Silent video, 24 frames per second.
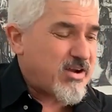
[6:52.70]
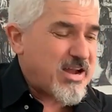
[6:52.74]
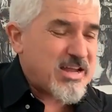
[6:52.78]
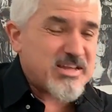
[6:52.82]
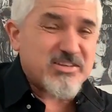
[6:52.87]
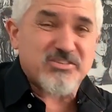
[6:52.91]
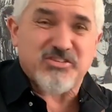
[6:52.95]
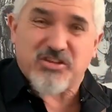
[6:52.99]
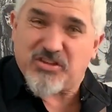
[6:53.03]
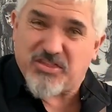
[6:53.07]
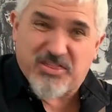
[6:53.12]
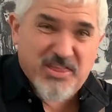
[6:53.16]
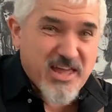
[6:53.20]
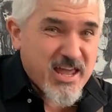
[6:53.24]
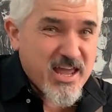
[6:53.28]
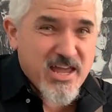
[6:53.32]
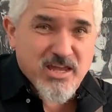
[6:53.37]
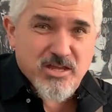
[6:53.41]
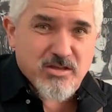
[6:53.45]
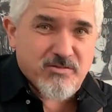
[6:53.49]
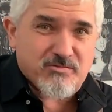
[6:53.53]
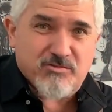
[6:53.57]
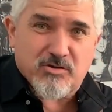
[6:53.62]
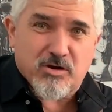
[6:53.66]
So there
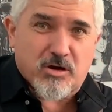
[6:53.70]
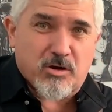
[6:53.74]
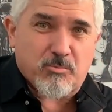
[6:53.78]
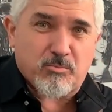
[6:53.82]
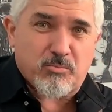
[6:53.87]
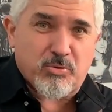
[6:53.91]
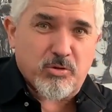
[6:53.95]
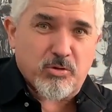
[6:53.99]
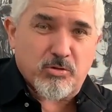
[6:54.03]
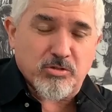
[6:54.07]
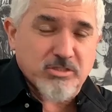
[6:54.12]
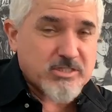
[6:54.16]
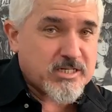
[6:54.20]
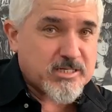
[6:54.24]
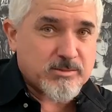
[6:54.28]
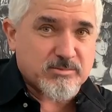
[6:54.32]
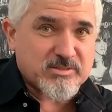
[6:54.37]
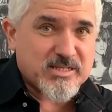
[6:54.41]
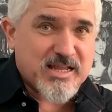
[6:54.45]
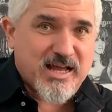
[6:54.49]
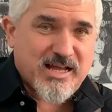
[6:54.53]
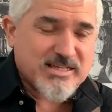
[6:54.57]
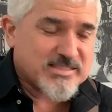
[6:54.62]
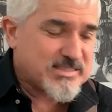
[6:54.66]
you've got Pearl Jam's
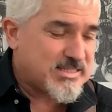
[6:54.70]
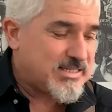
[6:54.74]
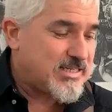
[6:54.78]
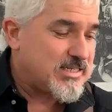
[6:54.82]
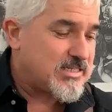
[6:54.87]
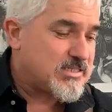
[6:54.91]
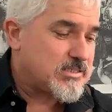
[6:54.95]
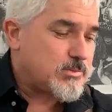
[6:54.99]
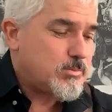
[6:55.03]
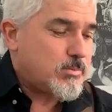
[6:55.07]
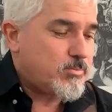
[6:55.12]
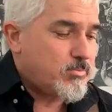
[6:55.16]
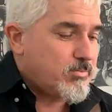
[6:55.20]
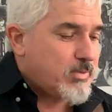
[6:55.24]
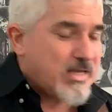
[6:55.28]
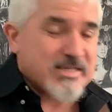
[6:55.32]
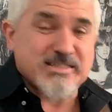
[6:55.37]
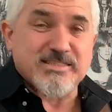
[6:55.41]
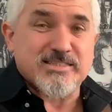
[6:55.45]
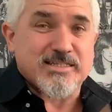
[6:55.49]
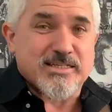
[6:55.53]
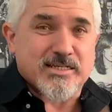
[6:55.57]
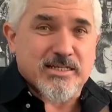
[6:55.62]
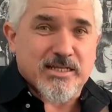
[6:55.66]
Last Kiss,
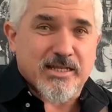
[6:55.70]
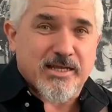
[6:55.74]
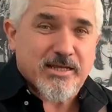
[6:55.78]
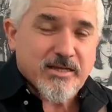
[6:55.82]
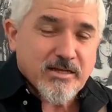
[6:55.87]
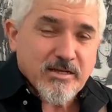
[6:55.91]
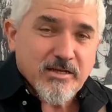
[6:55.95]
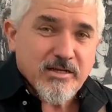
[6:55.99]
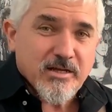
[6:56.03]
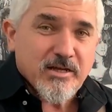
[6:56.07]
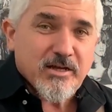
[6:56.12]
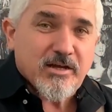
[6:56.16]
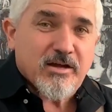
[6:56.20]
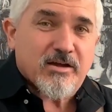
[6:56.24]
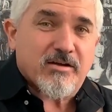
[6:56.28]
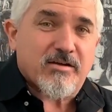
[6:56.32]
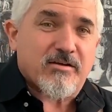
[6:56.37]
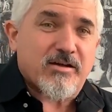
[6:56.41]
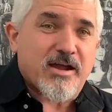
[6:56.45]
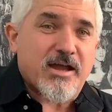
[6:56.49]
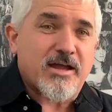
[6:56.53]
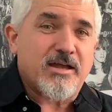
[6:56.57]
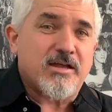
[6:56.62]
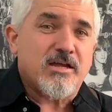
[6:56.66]
basically,
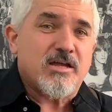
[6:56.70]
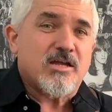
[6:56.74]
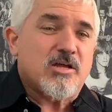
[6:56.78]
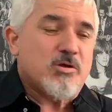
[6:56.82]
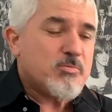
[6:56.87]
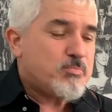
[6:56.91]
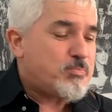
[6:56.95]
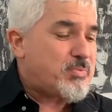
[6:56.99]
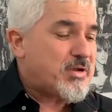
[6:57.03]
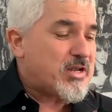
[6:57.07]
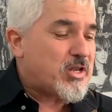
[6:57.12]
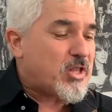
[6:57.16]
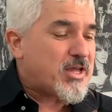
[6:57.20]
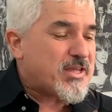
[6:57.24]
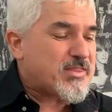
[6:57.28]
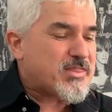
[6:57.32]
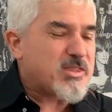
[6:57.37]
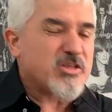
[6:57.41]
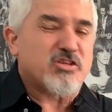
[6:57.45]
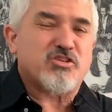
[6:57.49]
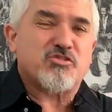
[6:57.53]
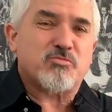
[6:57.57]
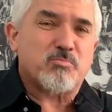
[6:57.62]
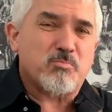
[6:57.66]
right? But like
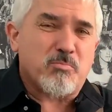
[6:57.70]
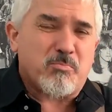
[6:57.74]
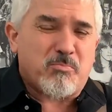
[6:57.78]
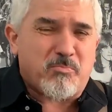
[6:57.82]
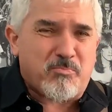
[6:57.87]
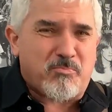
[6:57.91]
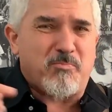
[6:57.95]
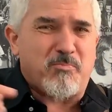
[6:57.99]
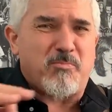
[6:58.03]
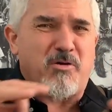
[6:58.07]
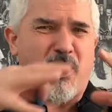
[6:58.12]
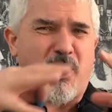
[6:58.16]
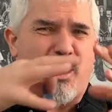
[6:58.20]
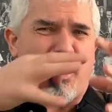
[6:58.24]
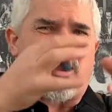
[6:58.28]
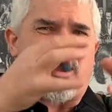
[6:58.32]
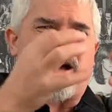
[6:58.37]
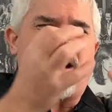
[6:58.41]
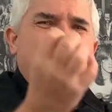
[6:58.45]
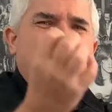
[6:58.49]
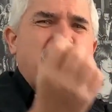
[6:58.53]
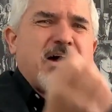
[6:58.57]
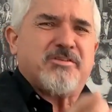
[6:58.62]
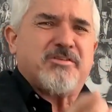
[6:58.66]
this
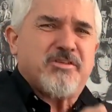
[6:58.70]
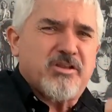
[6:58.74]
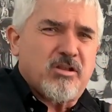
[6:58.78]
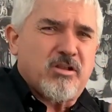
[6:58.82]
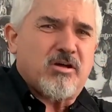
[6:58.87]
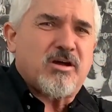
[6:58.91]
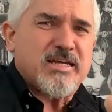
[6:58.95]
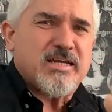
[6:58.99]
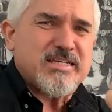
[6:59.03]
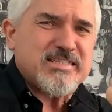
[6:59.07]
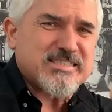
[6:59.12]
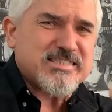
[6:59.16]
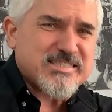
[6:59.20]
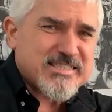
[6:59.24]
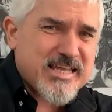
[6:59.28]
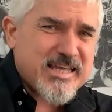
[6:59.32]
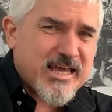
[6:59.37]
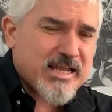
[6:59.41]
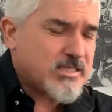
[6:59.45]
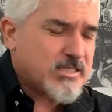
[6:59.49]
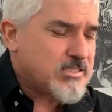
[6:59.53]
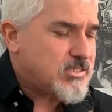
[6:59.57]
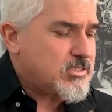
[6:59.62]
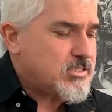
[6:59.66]
underlying
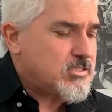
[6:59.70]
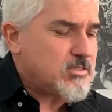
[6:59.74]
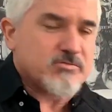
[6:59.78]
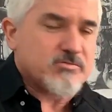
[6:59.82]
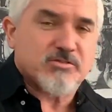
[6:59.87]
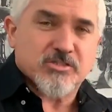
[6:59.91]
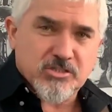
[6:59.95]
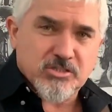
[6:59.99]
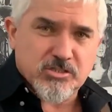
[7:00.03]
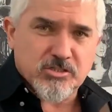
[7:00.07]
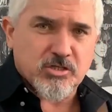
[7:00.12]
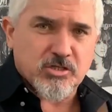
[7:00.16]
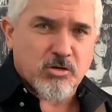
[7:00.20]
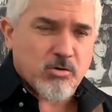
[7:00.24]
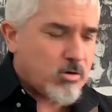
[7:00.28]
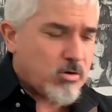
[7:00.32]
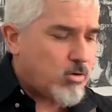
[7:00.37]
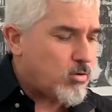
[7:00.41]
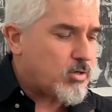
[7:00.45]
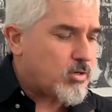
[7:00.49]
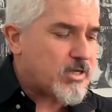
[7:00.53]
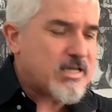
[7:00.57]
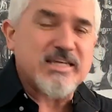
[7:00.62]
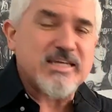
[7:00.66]
skeleton of the
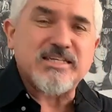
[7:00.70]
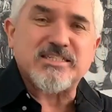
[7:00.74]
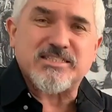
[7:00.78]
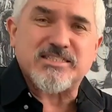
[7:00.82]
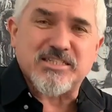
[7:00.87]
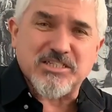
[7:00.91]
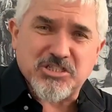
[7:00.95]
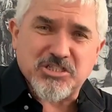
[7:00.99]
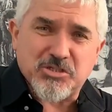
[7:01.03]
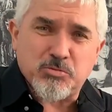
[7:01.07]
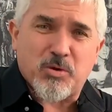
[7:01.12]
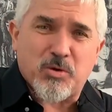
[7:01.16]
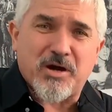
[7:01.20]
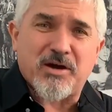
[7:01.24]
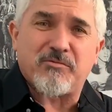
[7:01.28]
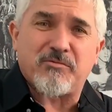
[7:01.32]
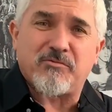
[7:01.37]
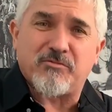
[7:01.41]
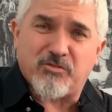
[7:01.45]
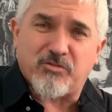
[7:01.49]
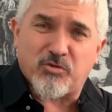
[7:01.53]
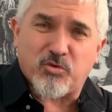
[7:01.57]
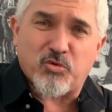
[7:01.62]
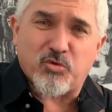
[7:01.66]
song is the
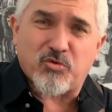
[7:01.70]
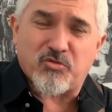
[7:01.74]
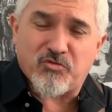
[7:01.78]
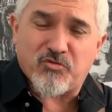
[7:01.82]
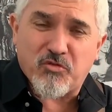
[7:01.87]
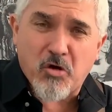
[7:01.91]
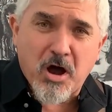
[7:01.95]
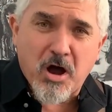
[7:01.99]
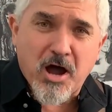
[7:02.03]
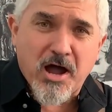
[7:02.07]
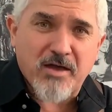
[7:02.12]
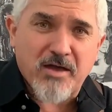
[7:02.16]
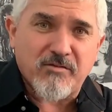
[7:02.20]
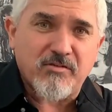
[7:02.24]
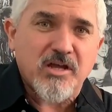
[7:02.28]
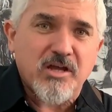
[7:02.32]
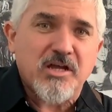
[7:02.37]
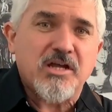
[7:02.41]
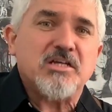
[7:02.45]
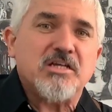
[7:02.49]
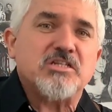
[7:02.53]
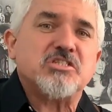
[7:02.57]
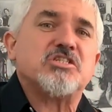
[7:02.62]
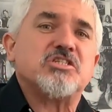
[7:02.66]
1-4-5.
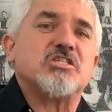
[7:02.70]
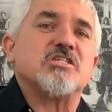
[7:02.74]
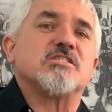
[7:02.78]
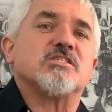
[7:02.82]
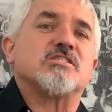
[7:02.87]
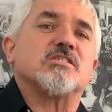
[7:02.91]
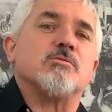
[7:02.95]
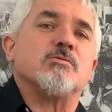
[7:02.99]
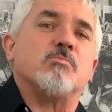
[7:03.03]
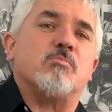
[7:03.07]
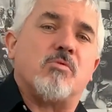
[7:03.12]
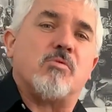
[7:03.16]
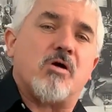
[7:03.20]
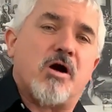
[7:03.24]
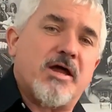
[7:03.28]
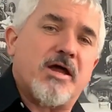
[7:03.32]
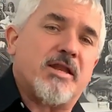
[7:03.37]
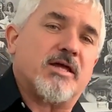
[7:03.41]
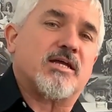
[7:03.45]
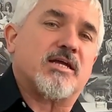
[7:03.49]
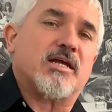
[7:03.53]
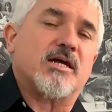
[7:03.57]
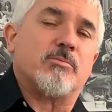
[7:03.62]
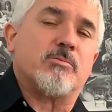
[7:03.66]
It's just the
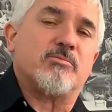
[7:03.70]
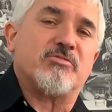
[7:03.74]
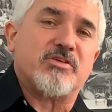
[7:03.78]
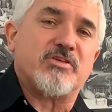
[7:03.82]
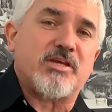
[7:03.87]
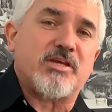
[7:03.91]
minor comes